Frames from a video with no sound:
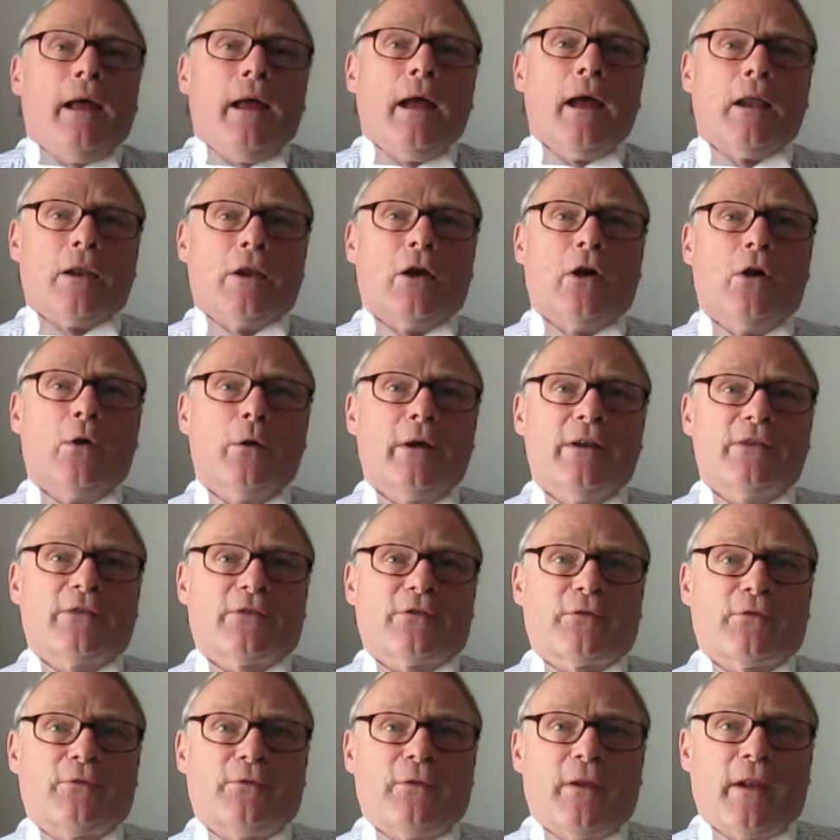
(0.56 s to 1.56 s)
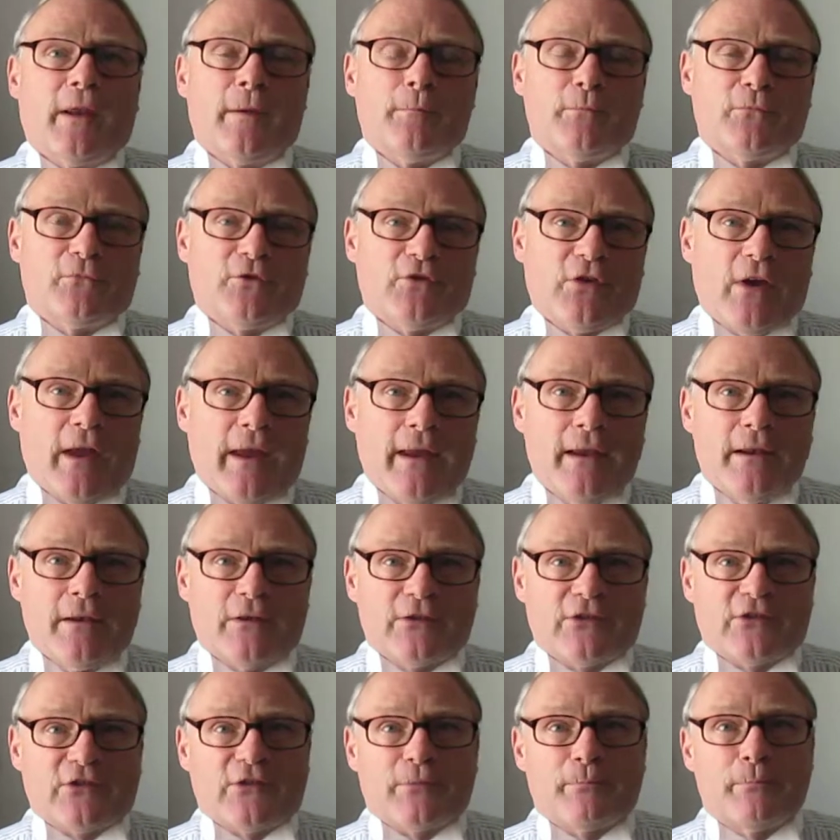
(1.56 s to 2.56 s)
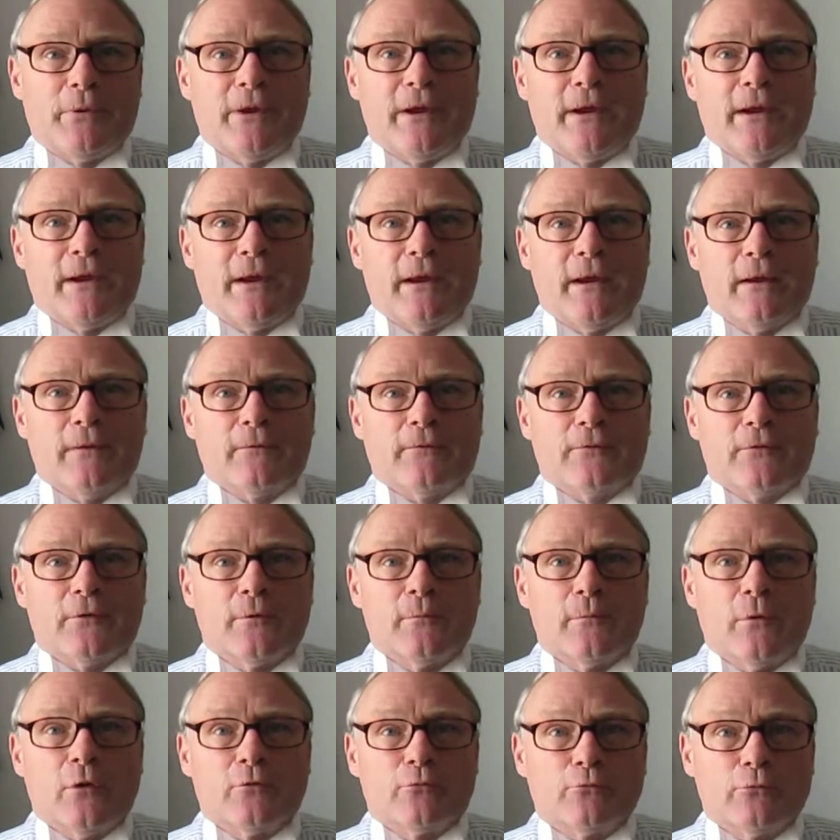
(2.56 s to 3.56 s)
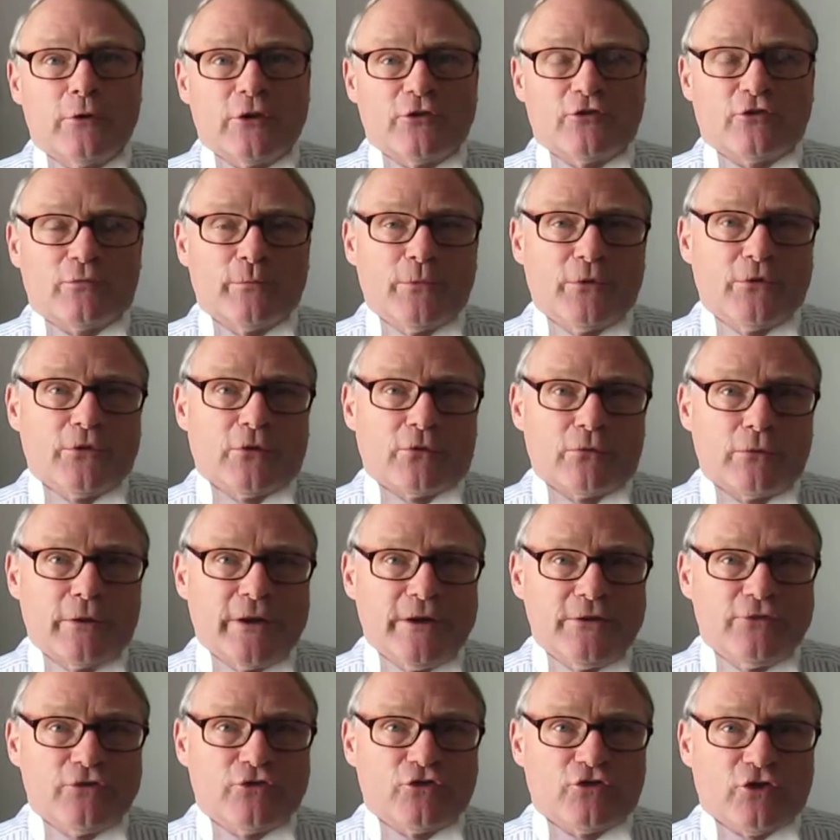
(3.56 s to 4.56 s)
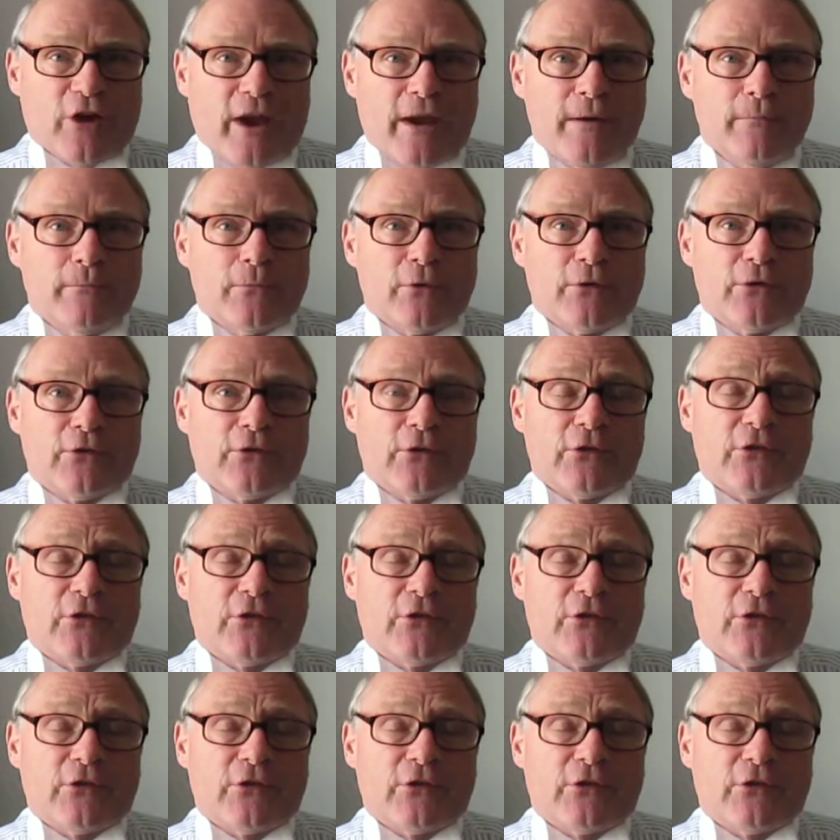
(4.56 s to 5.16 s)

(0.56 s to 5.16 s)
Hello, it's Phillip Taylor speaking from Richmond Green Chambers.